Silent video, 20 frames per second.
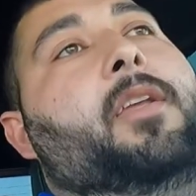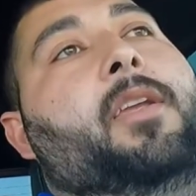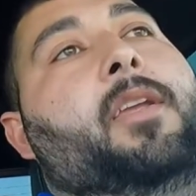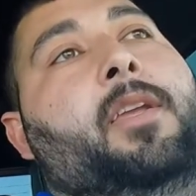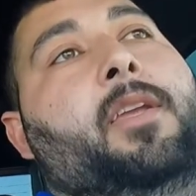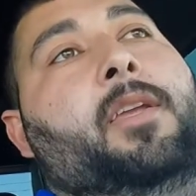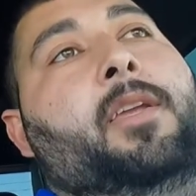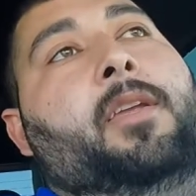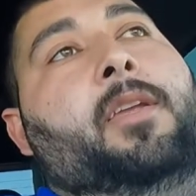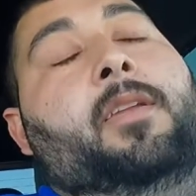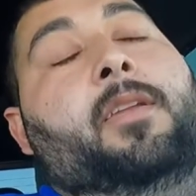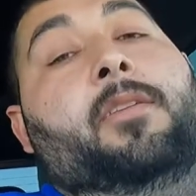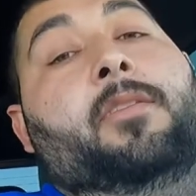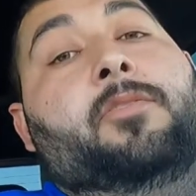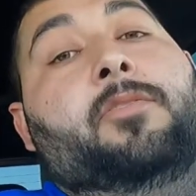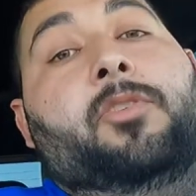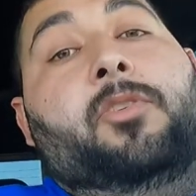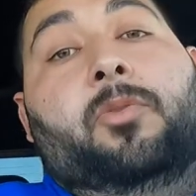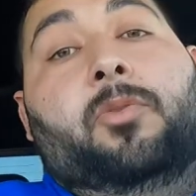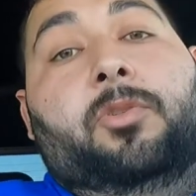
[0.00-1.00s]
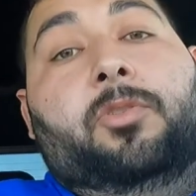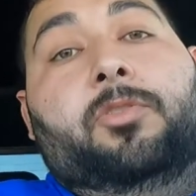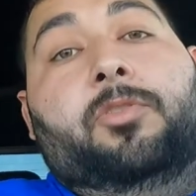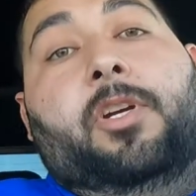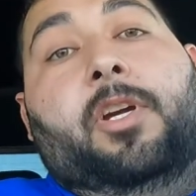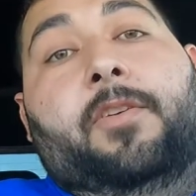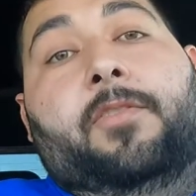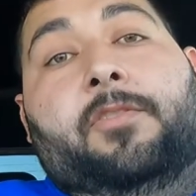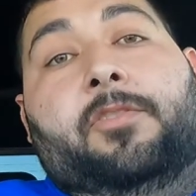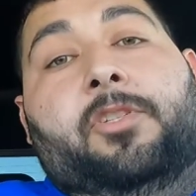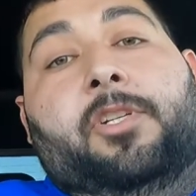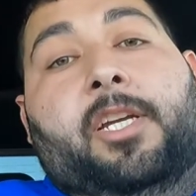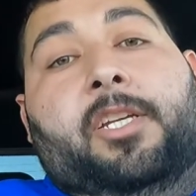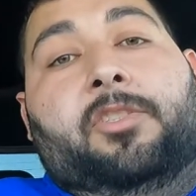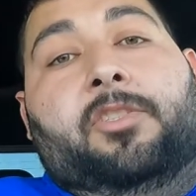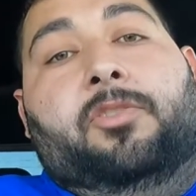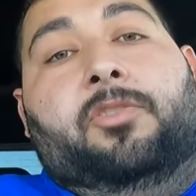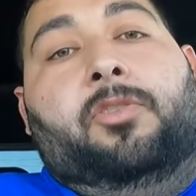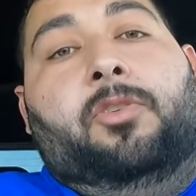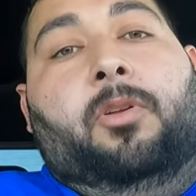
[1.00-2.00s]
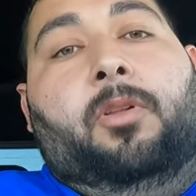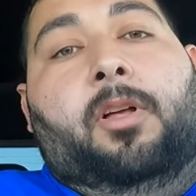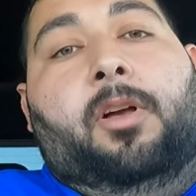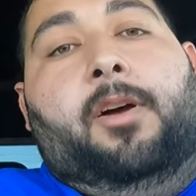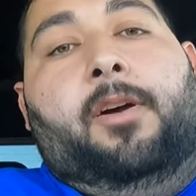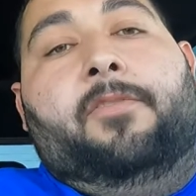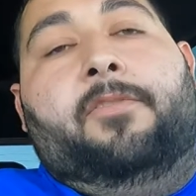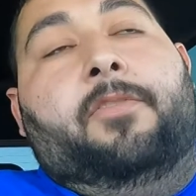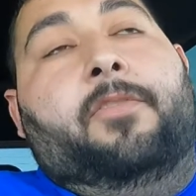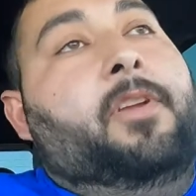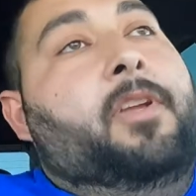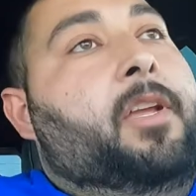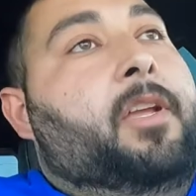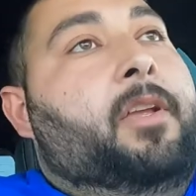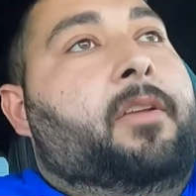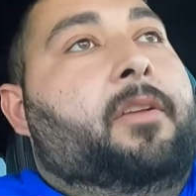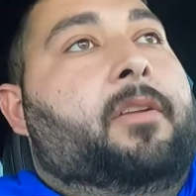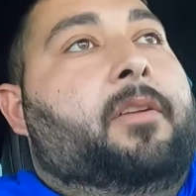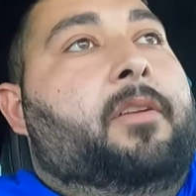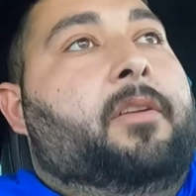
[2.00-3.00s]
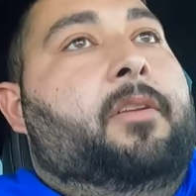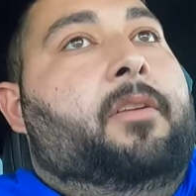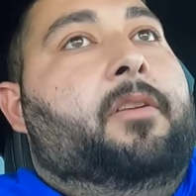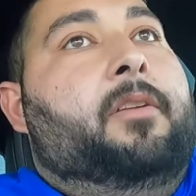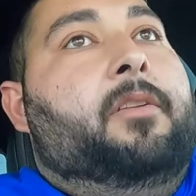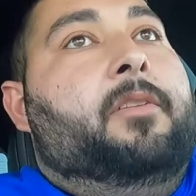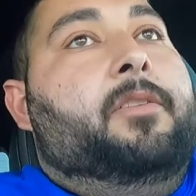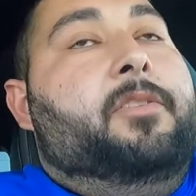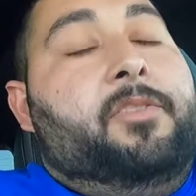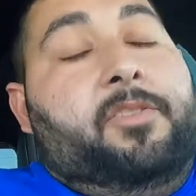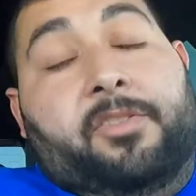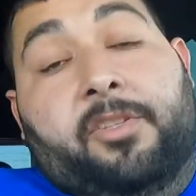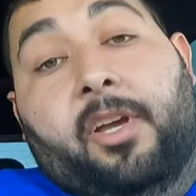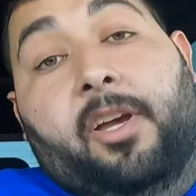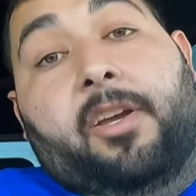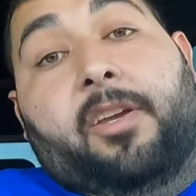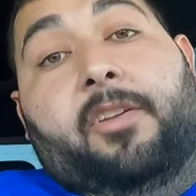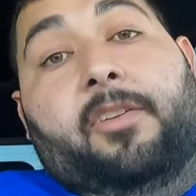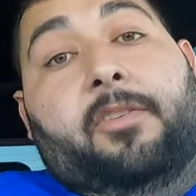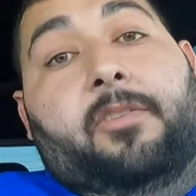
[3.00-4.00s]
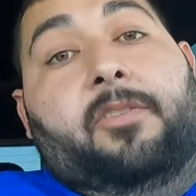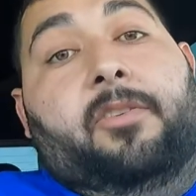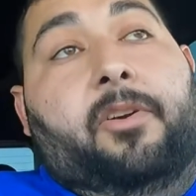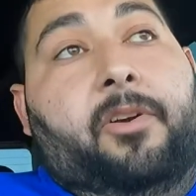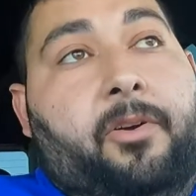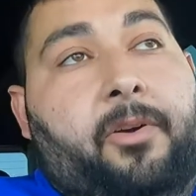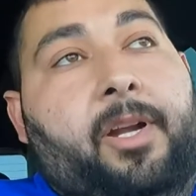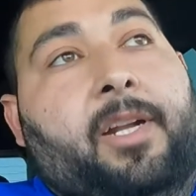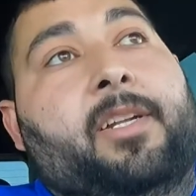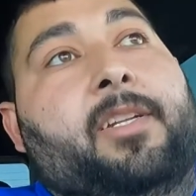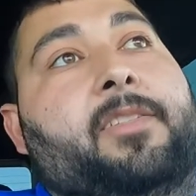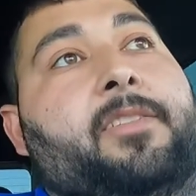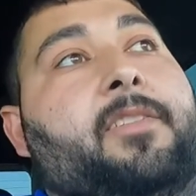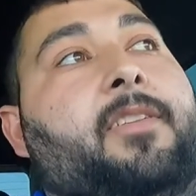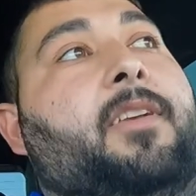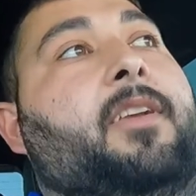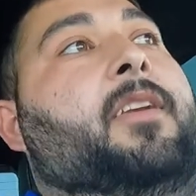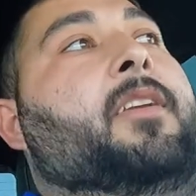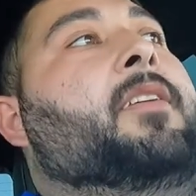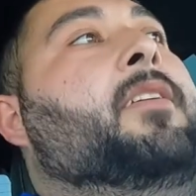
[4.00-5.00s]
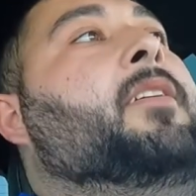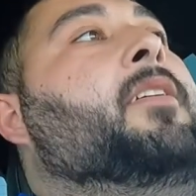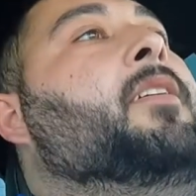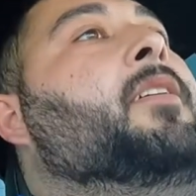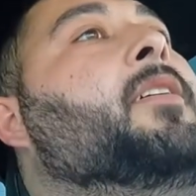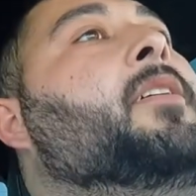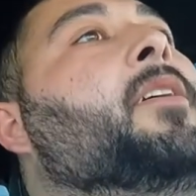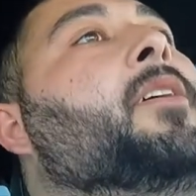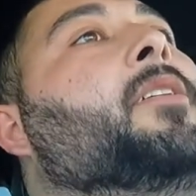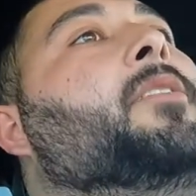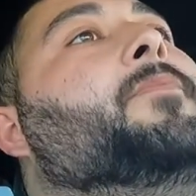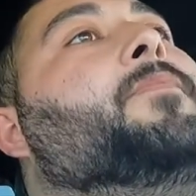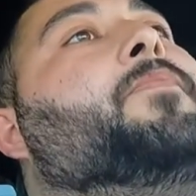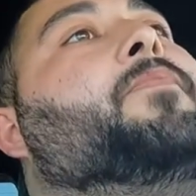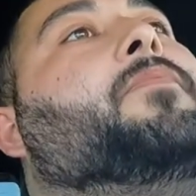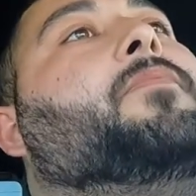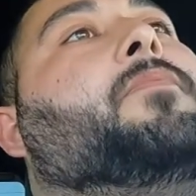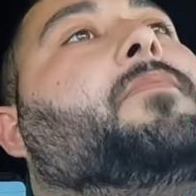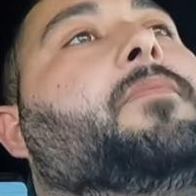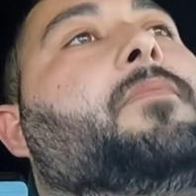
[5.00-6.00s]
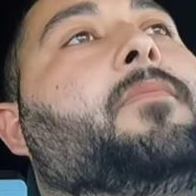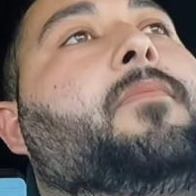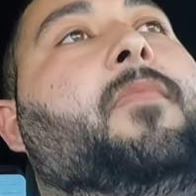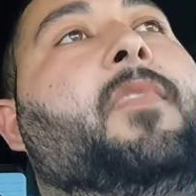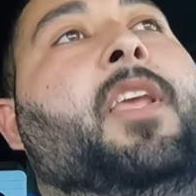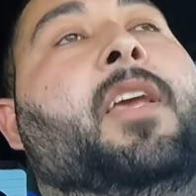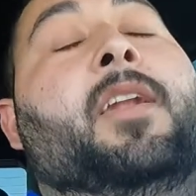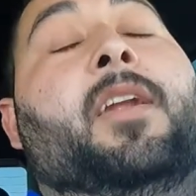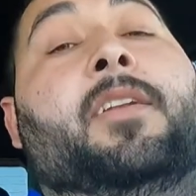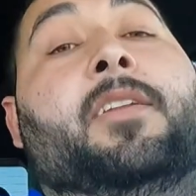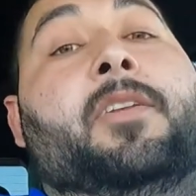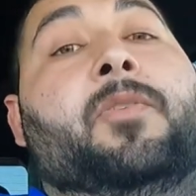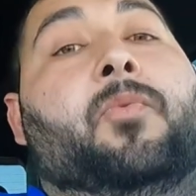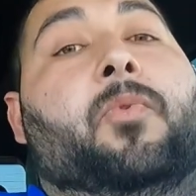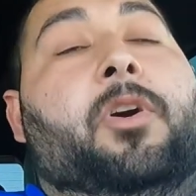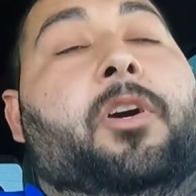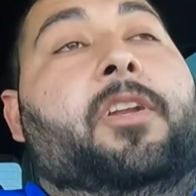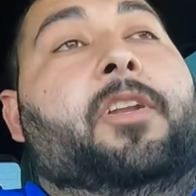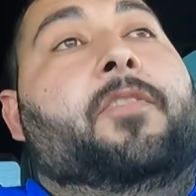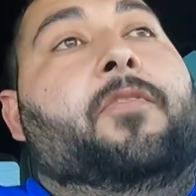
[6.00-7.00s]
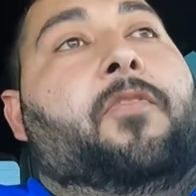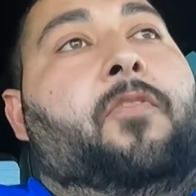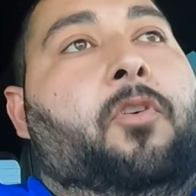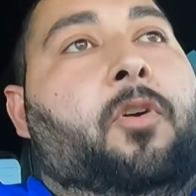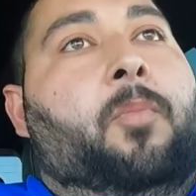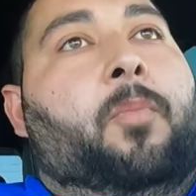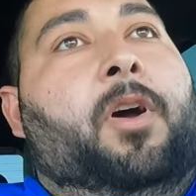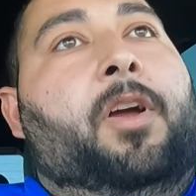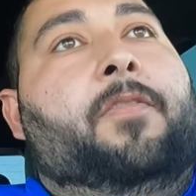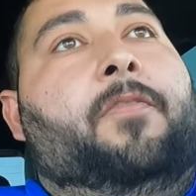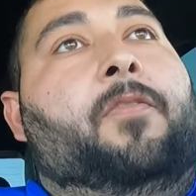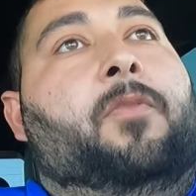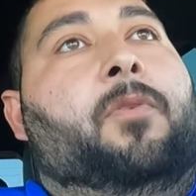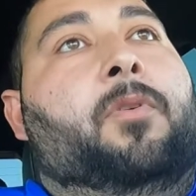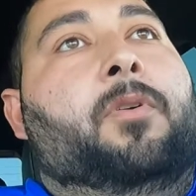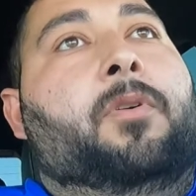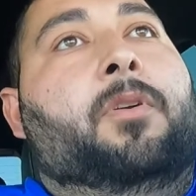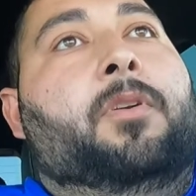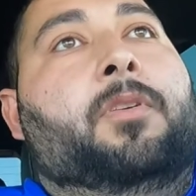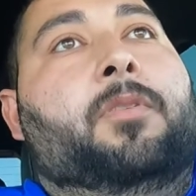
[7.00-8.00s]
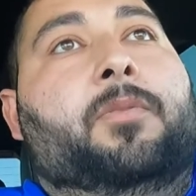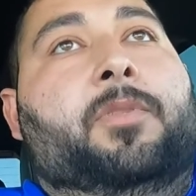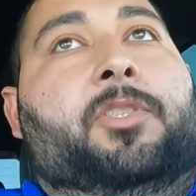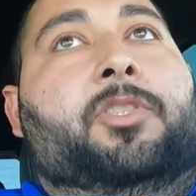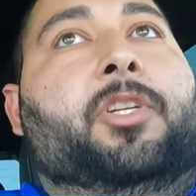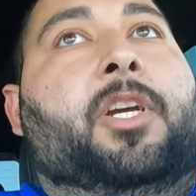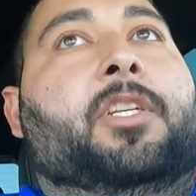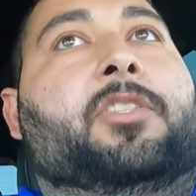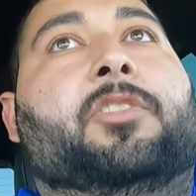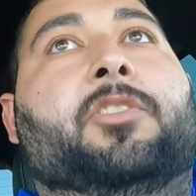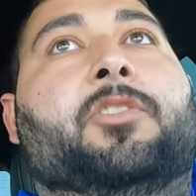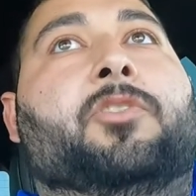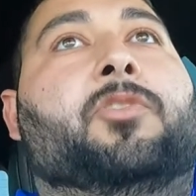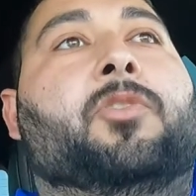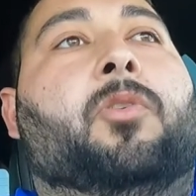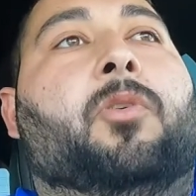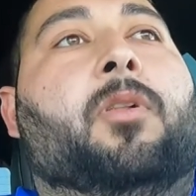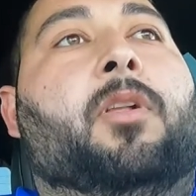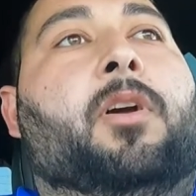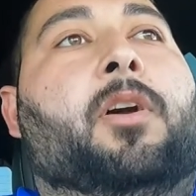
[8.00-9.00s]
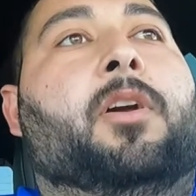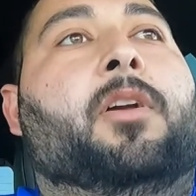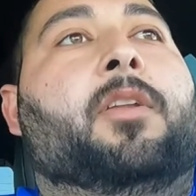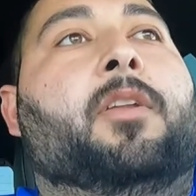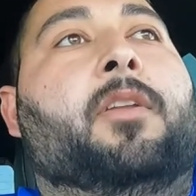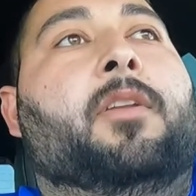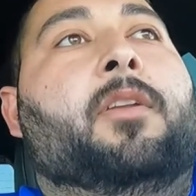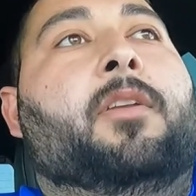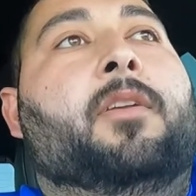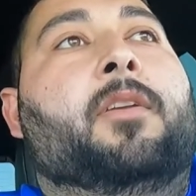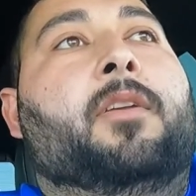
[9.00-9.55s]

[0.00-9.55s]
in 2-wheel drive with traction control off, sucked horrendously, and I did one in 4x4 with traction control on,